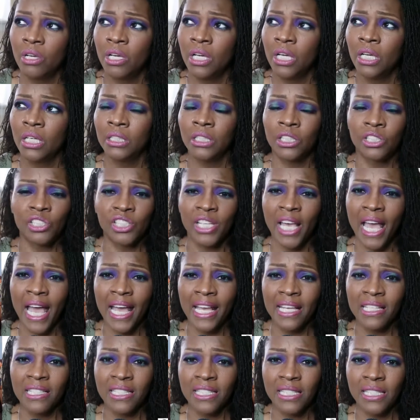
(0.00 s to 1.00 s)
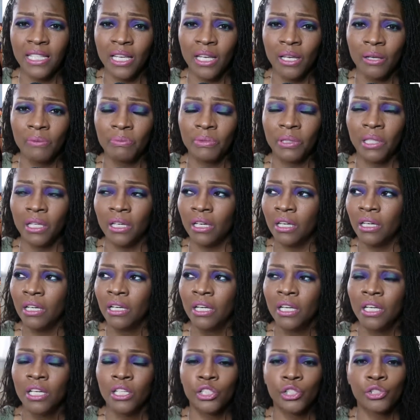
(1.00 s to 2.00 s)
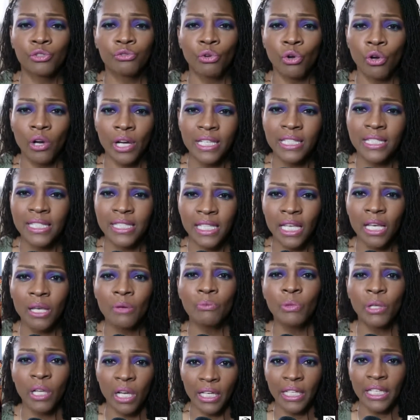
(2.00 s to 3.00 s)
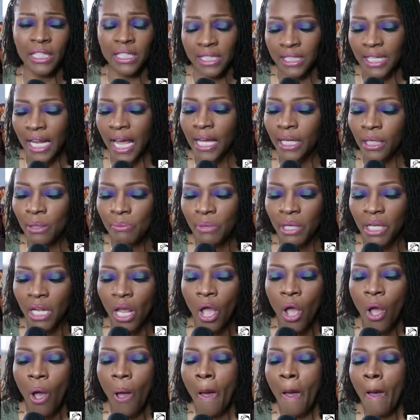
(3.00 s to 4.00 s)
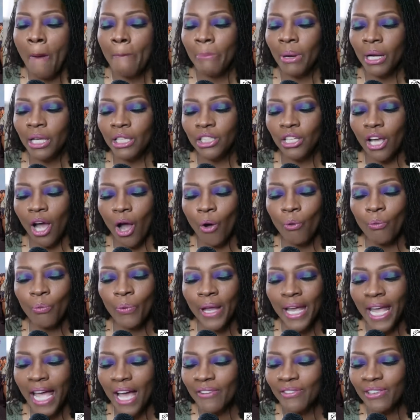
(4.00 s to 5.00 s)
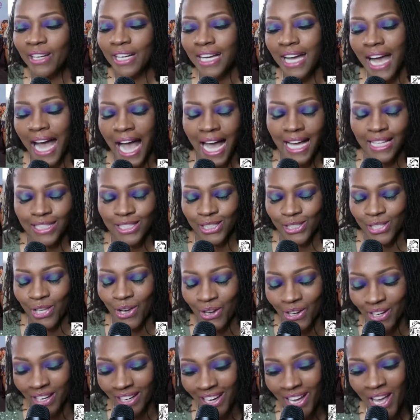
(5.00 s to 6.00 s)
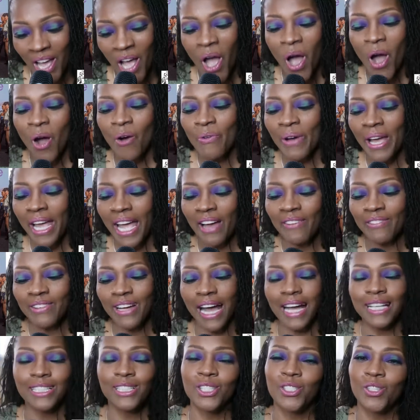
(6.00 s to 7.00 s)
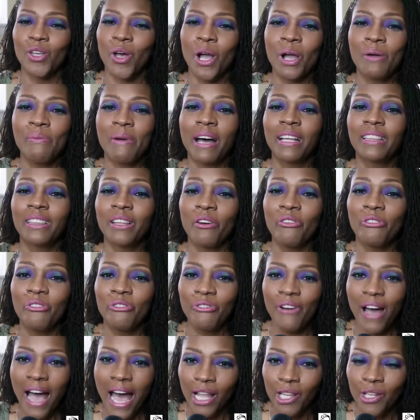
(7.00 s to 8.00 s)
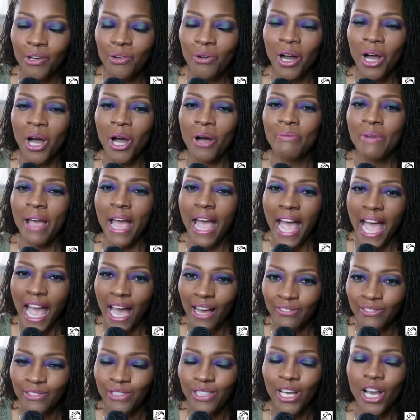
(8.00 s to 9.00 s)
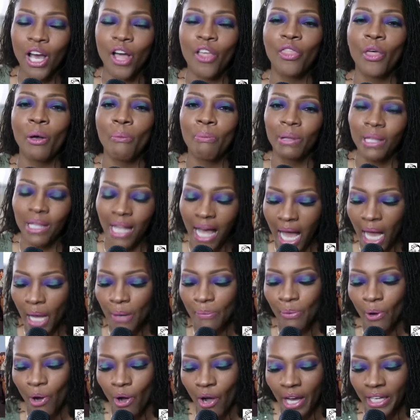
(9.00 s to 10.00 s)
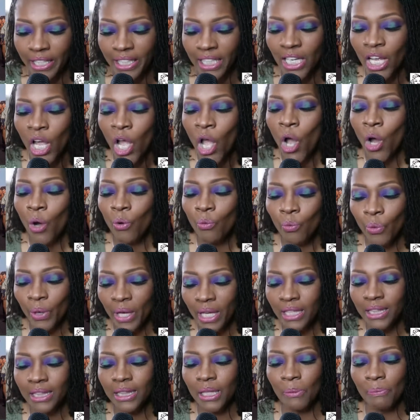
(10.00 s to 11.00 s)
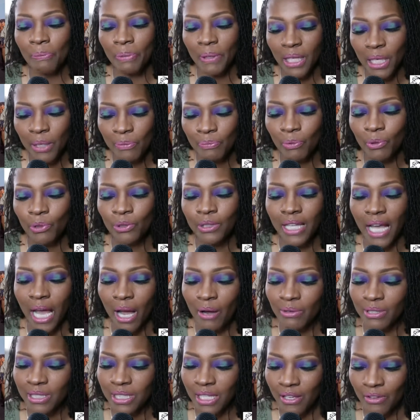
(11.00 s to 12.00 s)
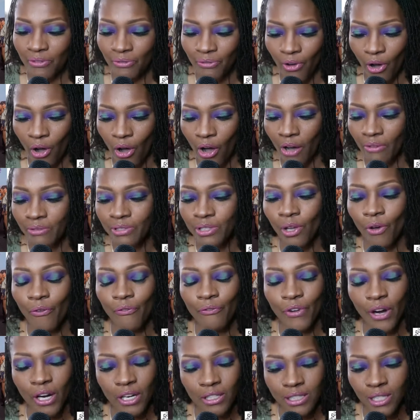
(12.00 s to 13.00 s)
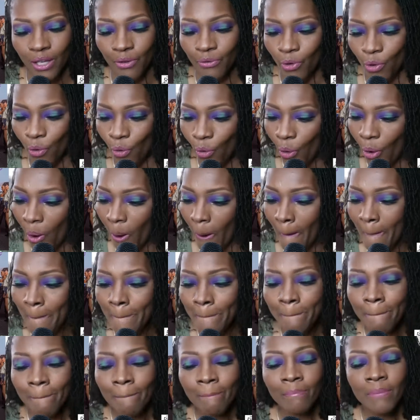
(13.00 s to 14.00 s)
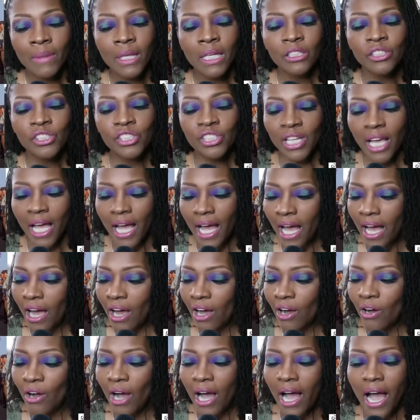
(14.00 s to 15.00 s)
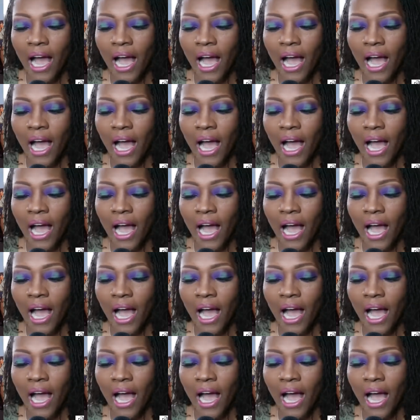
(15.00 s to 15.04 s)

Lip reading: The chat and sip, the drawer and sip. We're going to get to that in a minute. But y'all, we have got to talk about the follow-up after the block party with the people that was involved. So first of all, child,